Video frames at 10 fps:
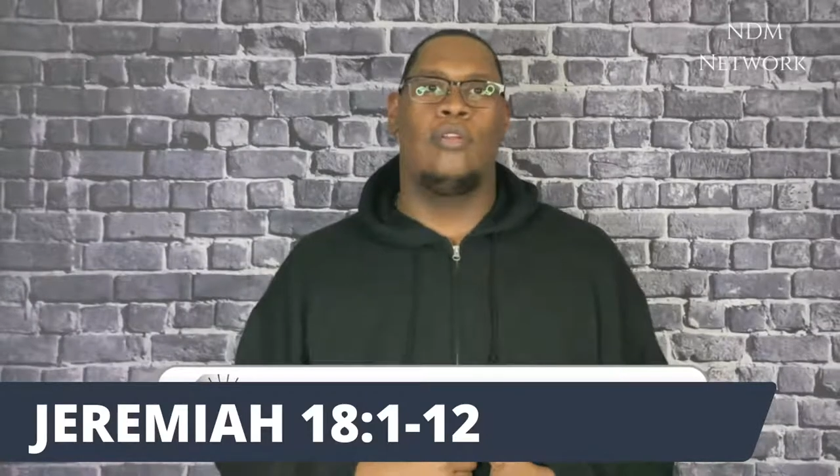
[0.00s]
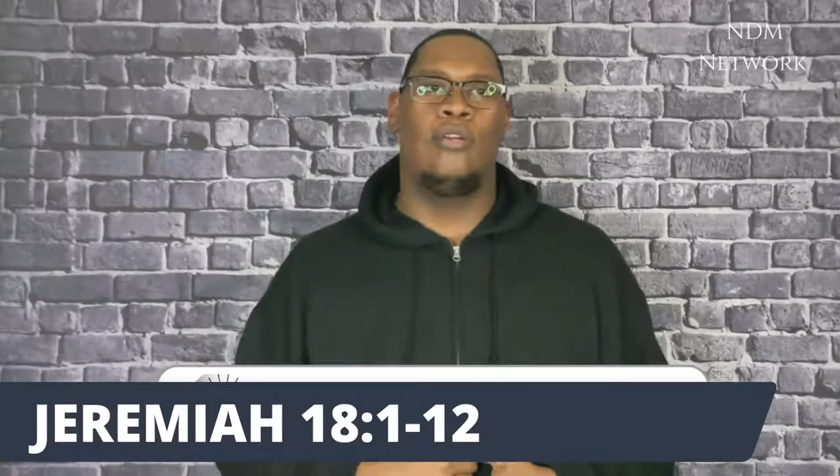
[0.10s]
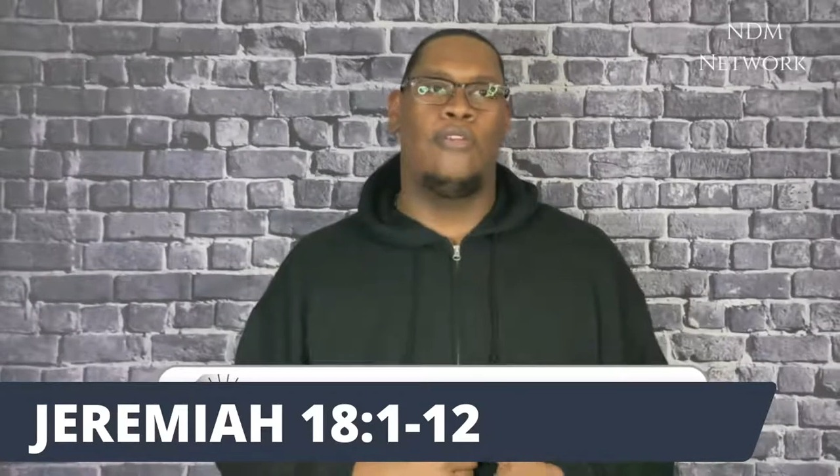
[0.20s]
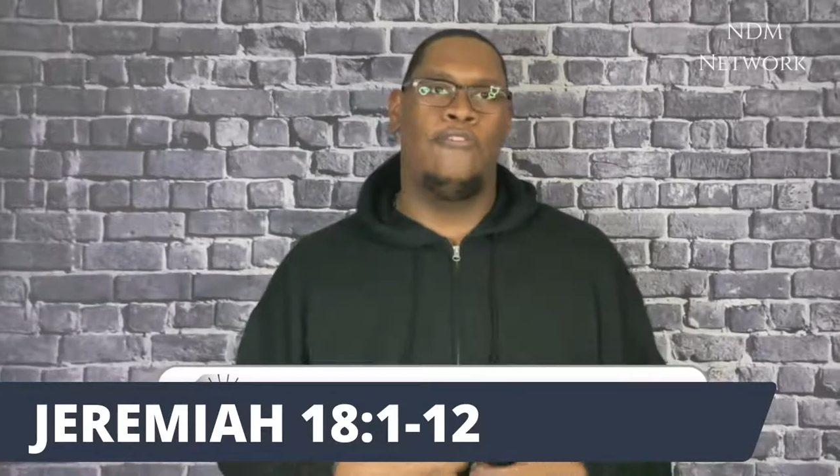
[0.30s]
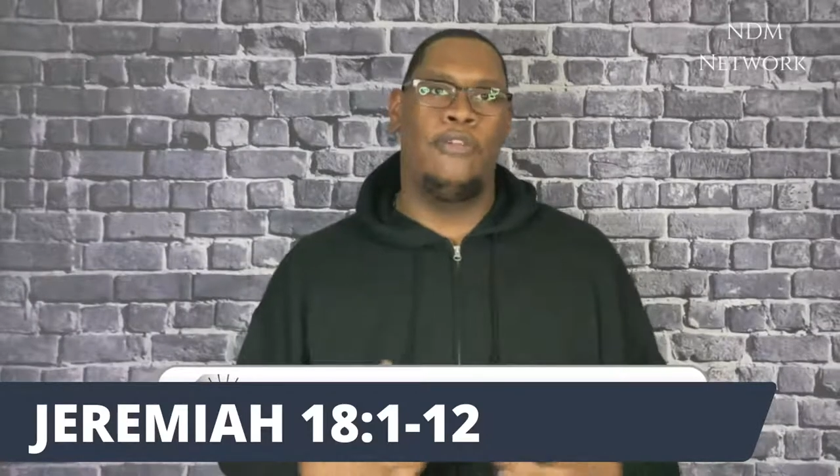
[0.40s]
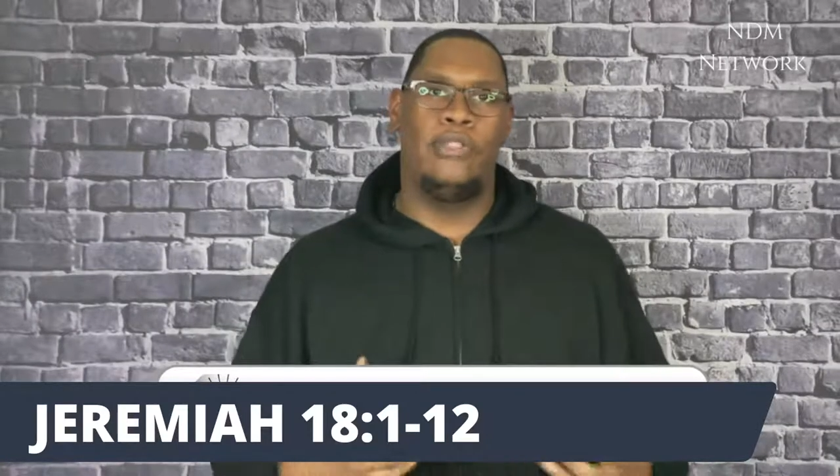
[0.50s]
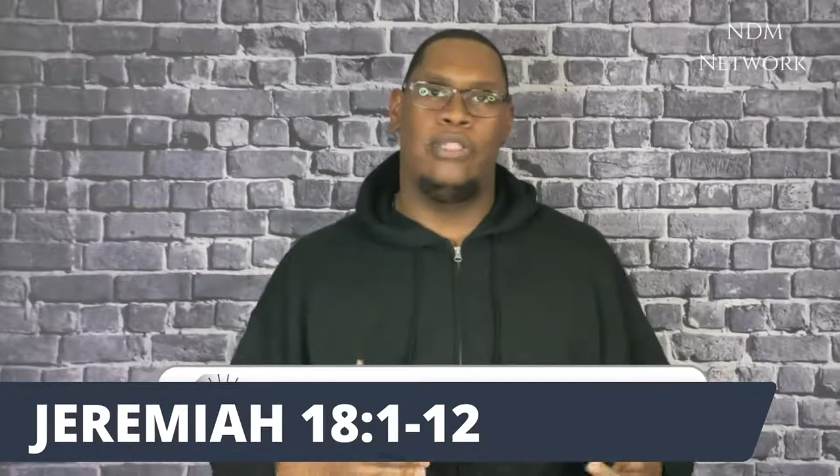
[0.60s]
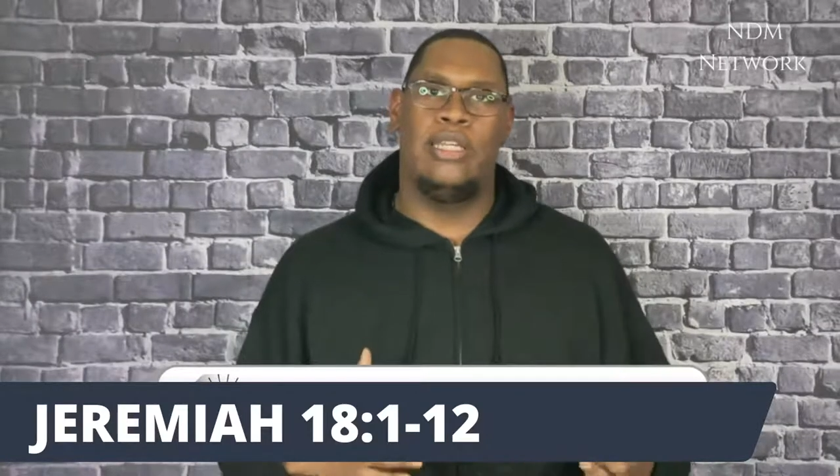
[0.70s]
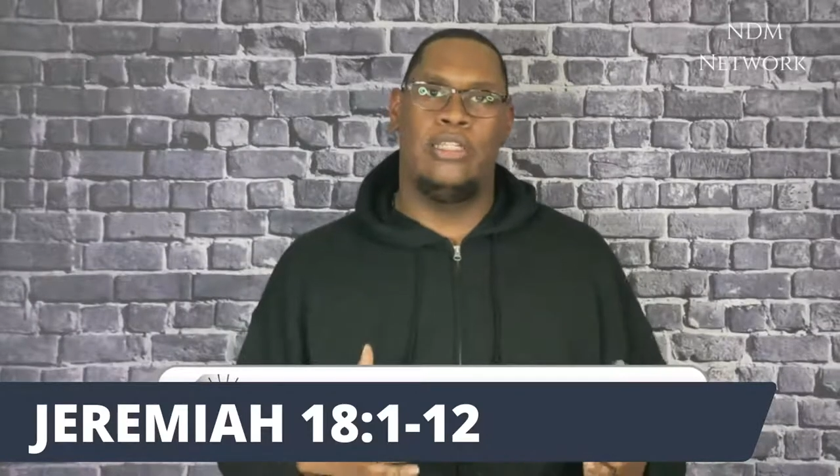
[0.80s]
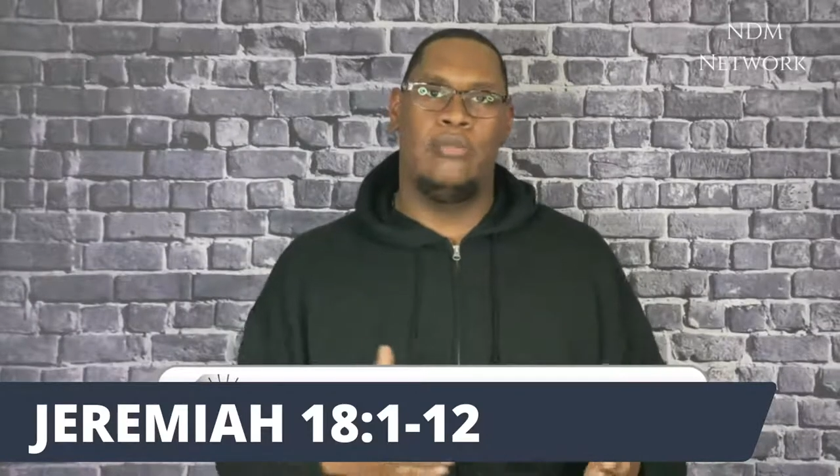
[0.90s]
on the future
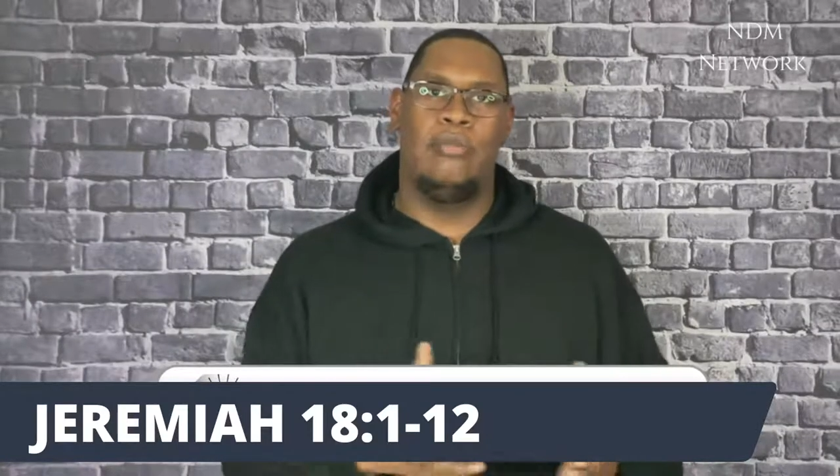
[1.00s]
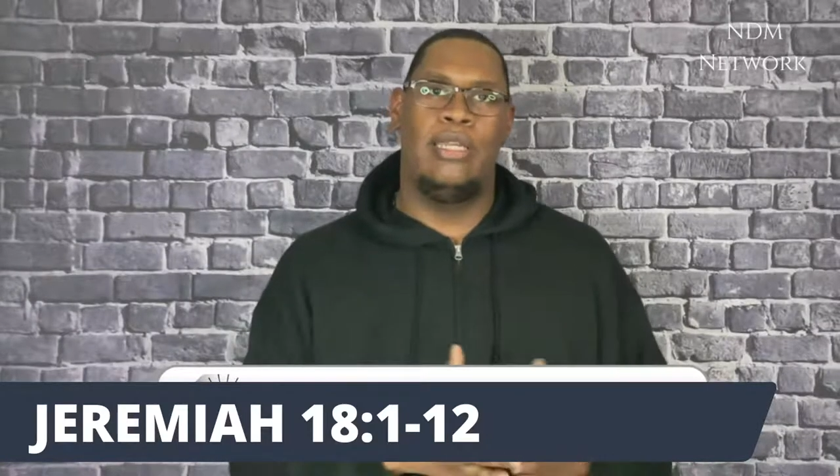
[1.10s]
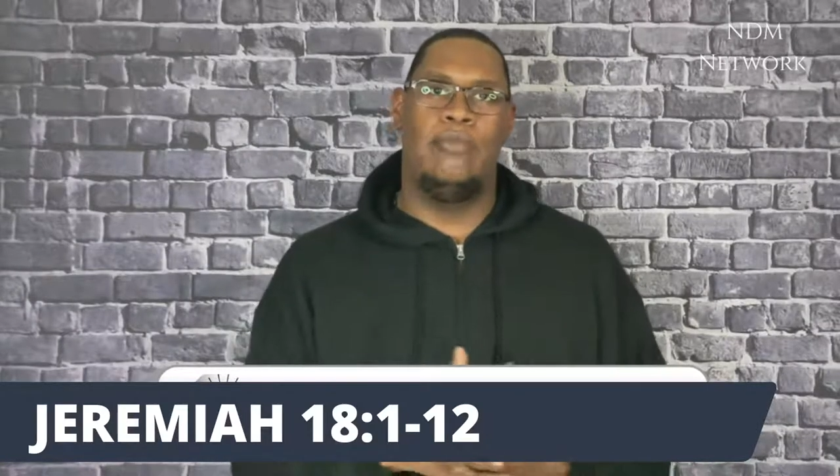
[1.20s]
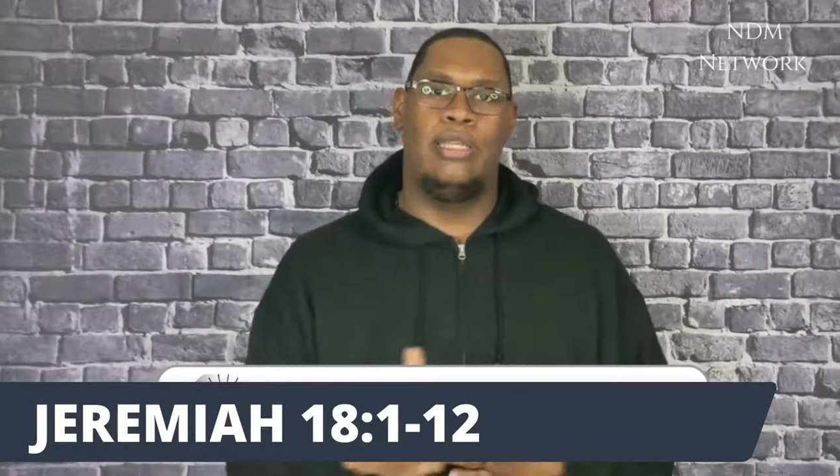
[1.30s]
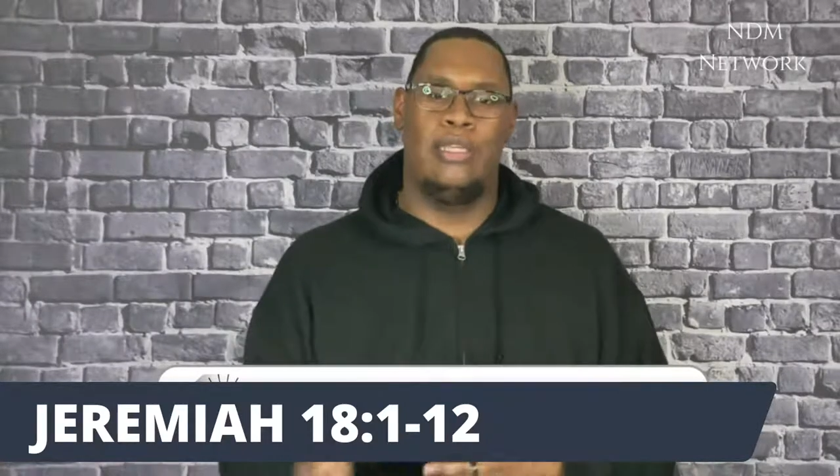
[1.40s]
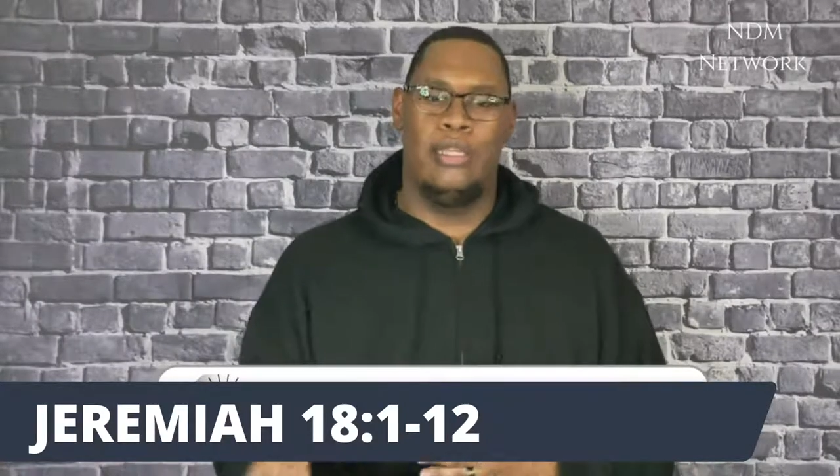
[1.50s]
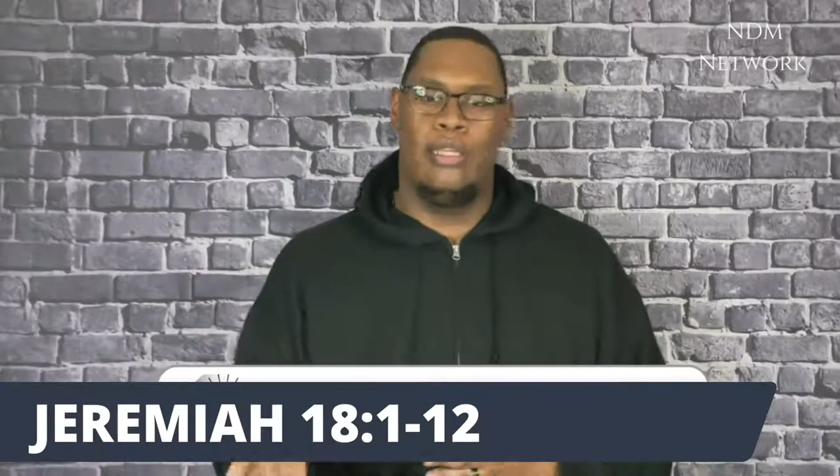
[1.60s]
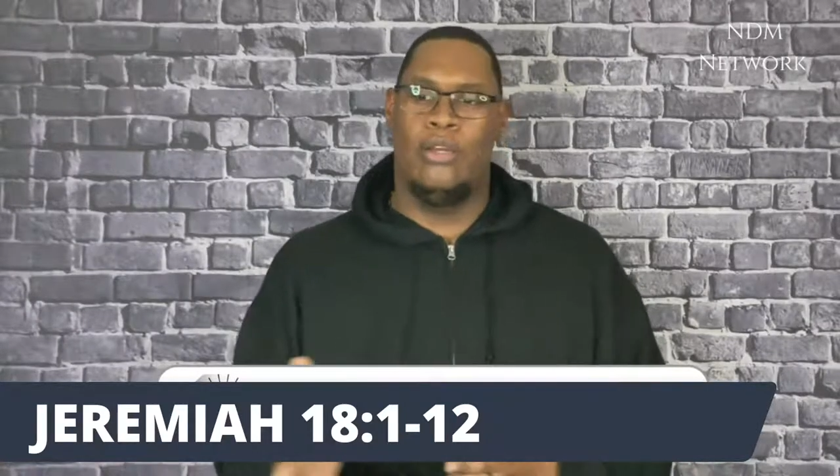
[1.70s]
that you may be,